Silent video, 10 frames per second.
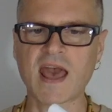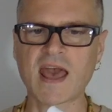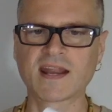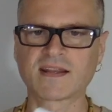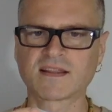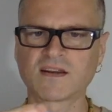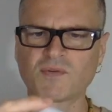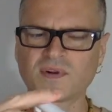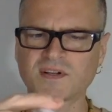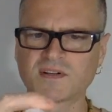And you know
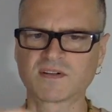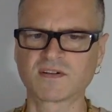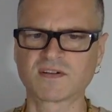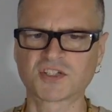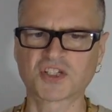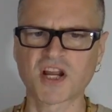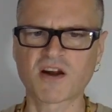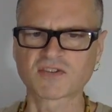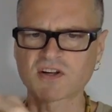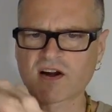what?
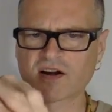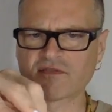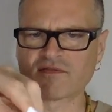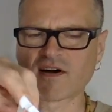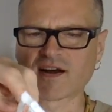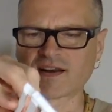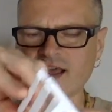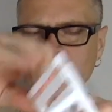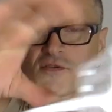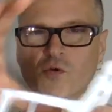Chairs are hard to find,
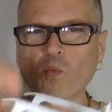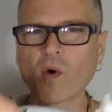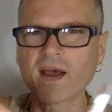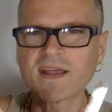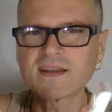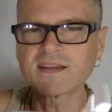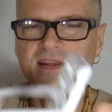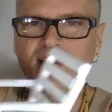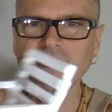and they're white.